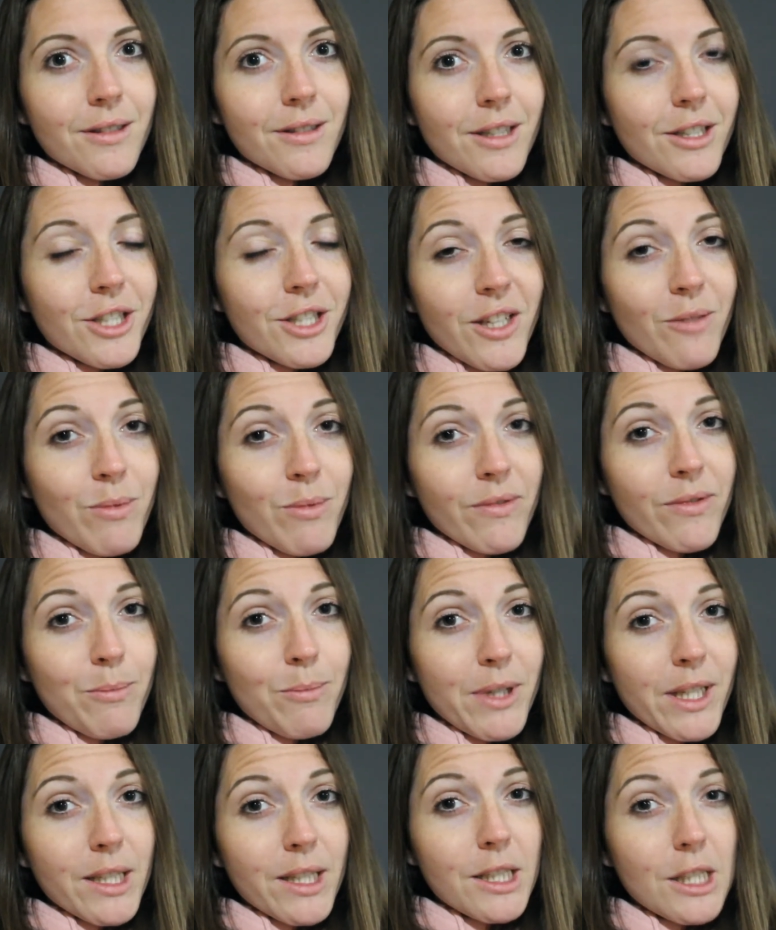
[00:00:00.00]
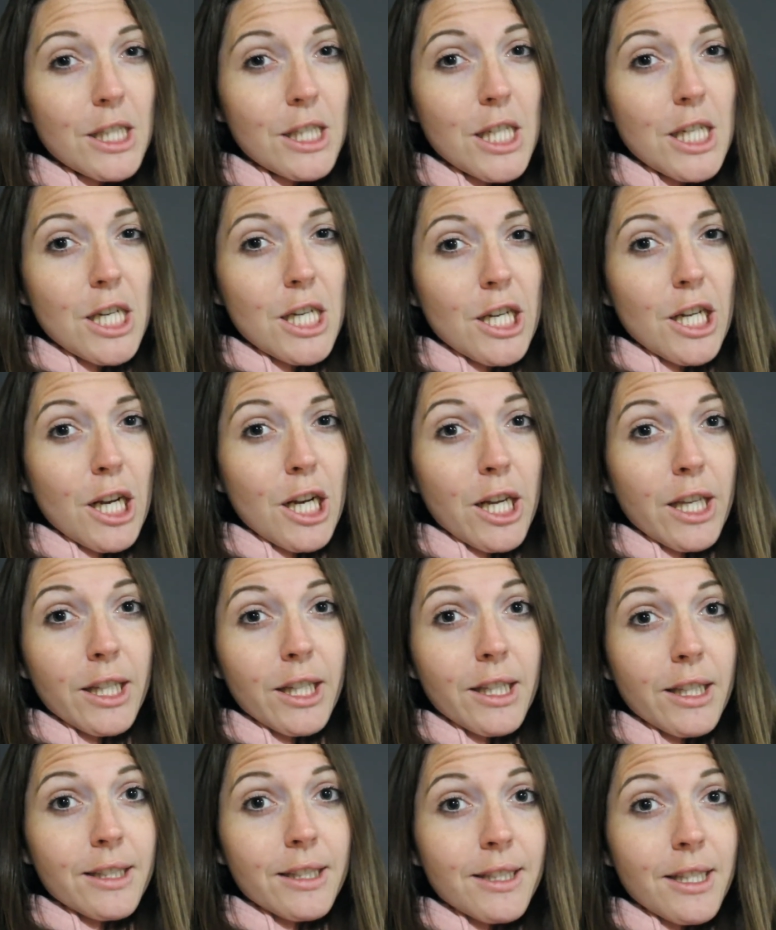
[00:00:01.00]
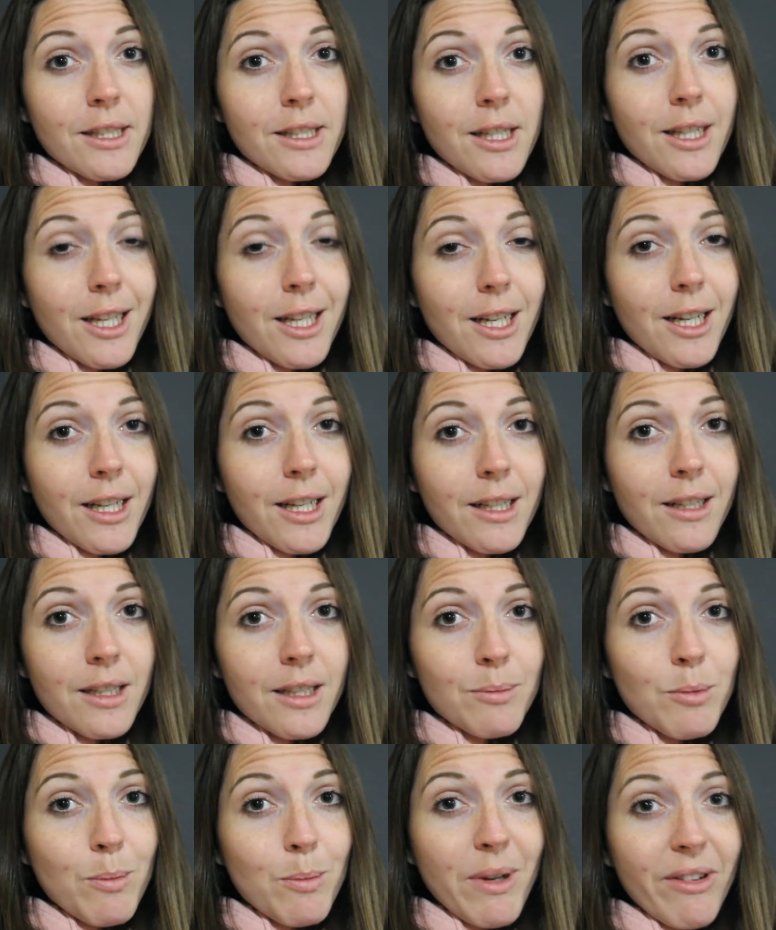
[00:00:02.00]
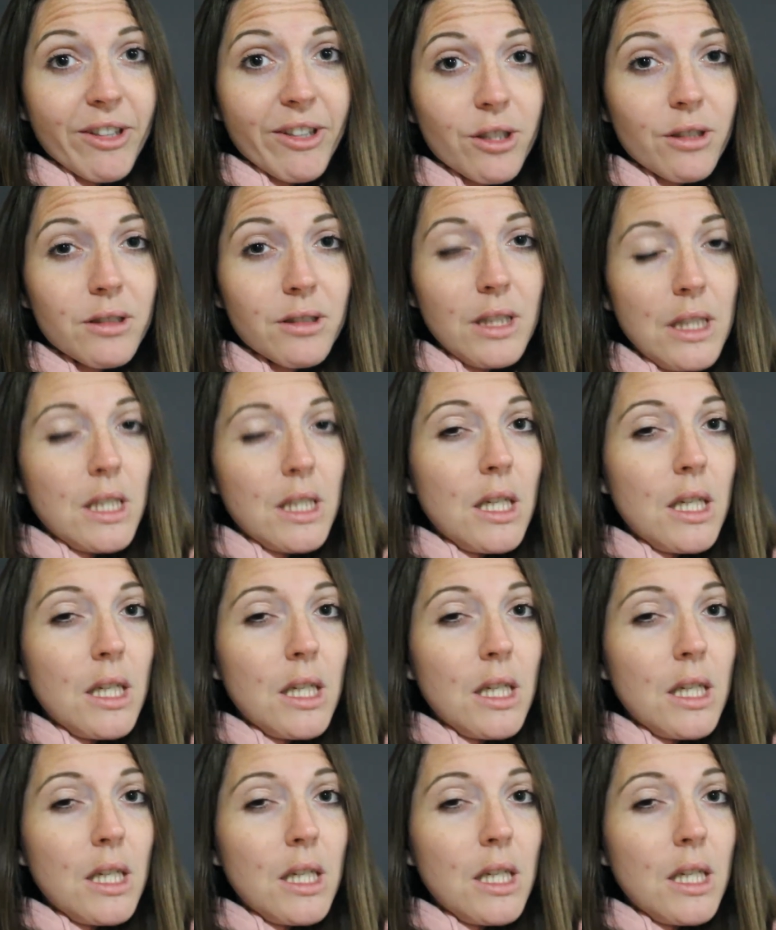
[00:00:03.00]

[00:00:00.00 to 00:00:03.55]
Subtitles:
achievement for me. Like, it's actually like a small miracle.